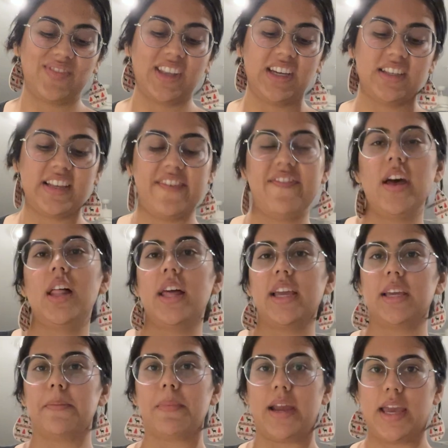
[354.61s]
Because I felt like
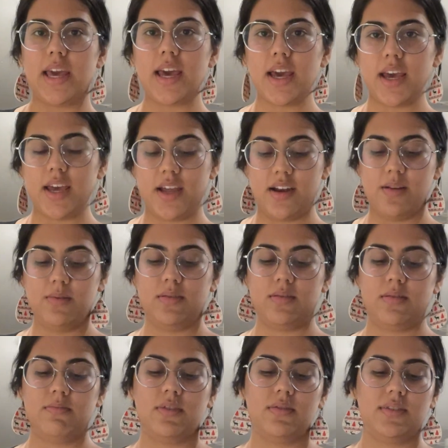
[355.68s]
in my head, it was
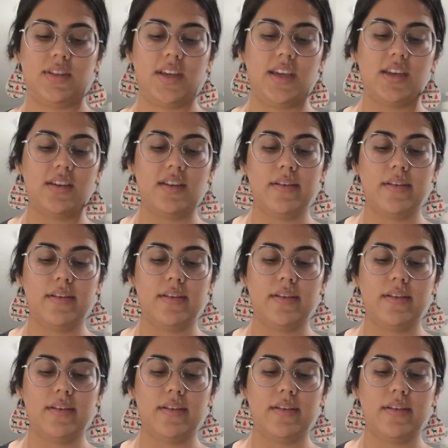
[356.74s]
almost like,